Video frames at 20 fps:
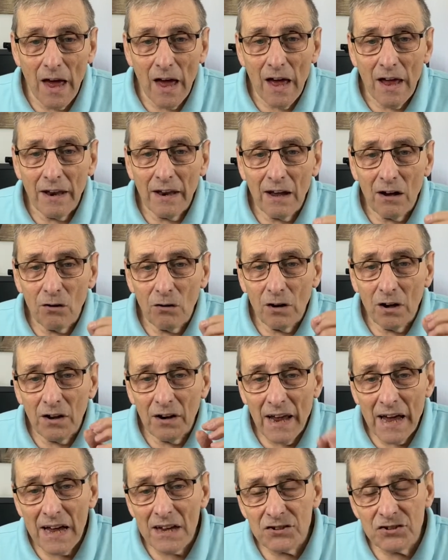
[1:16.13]
Now, an
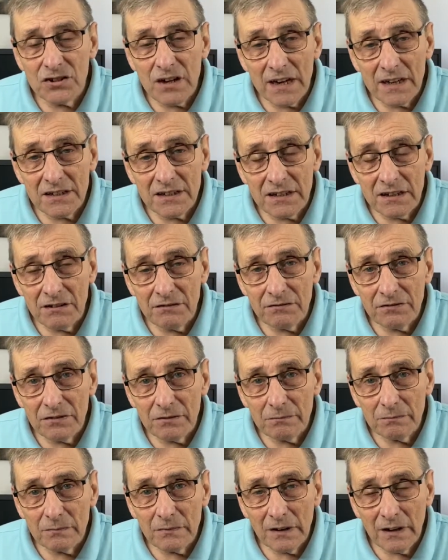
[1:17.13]
adjective,
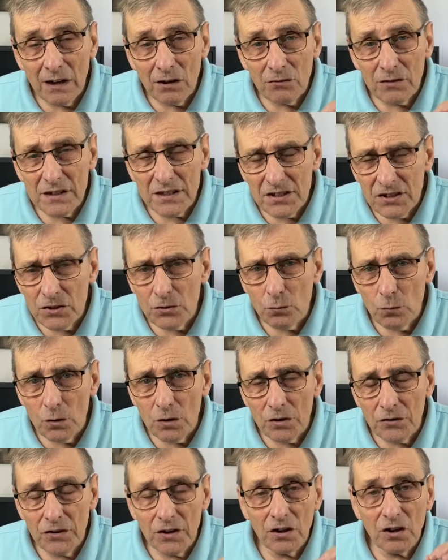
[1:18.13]
this is a
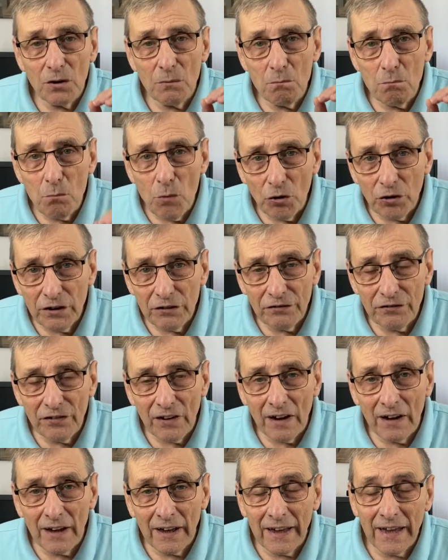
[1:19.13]
word that can
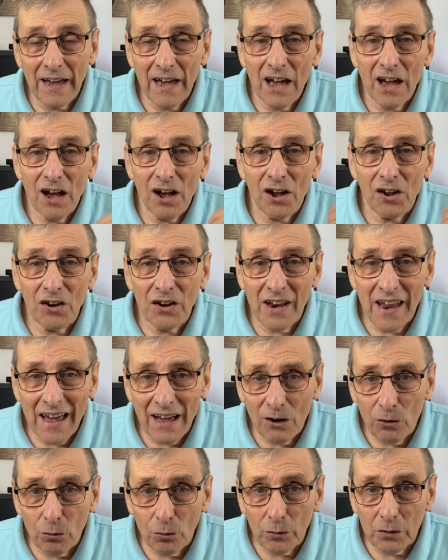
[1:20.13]
modify a
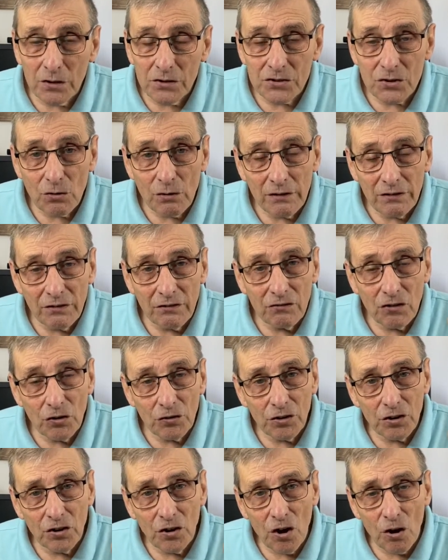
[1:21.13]
noun. So if you've got
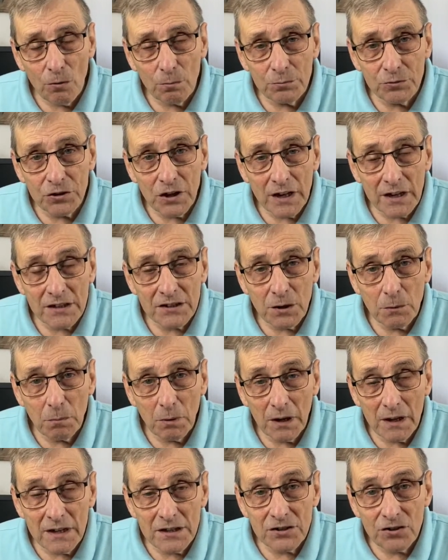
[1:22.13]
an object, a
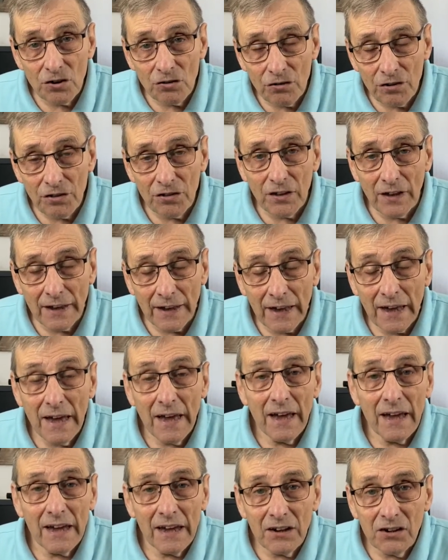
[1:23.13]
place or a thing
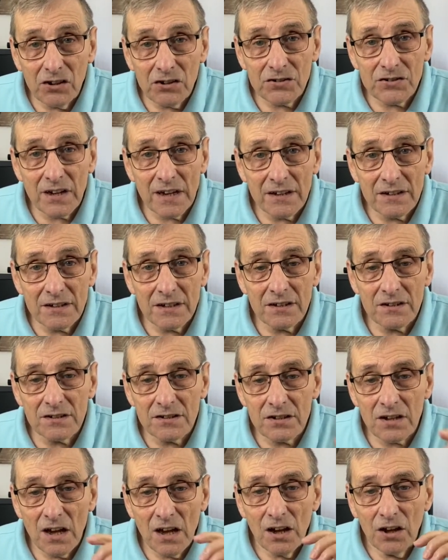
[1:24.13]
in your
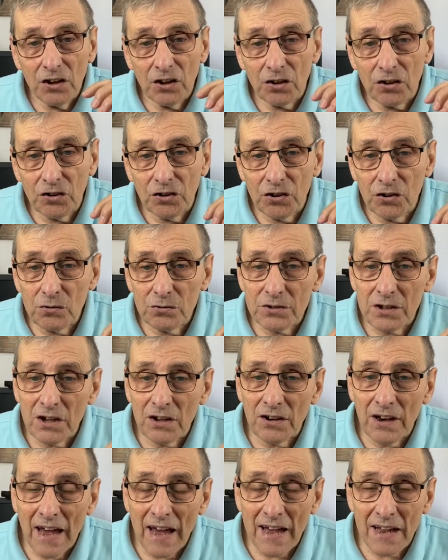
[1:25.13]
sentence, you can use
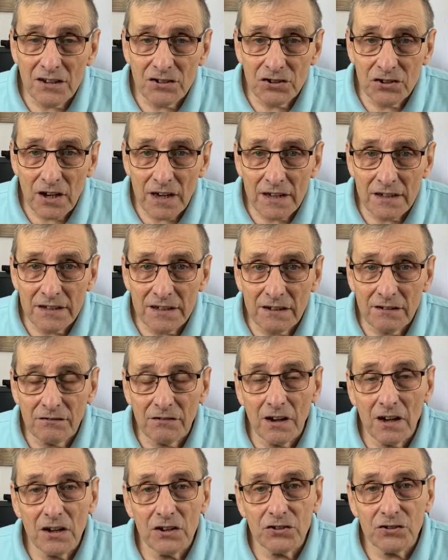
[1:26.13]
an adjective
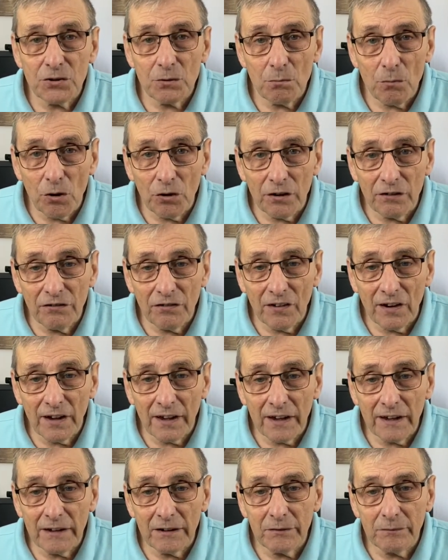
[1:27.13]
to modify
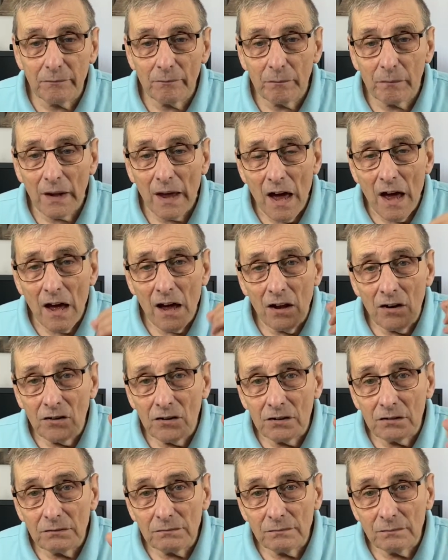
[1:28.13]
it. And
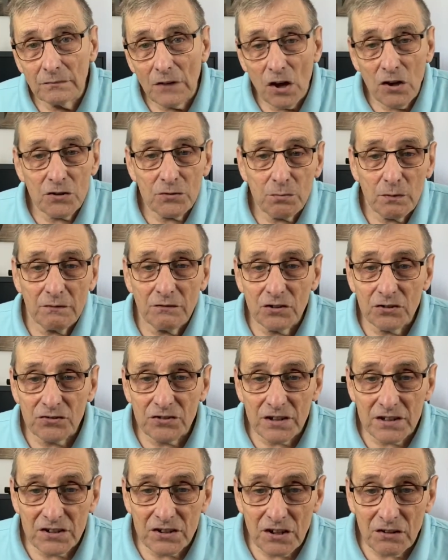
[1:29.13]
as we've just
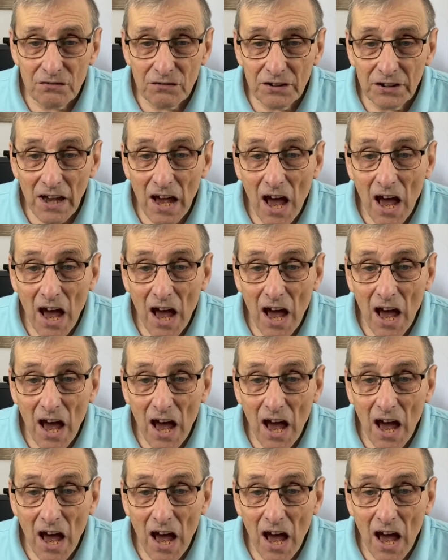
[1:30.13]
discovered,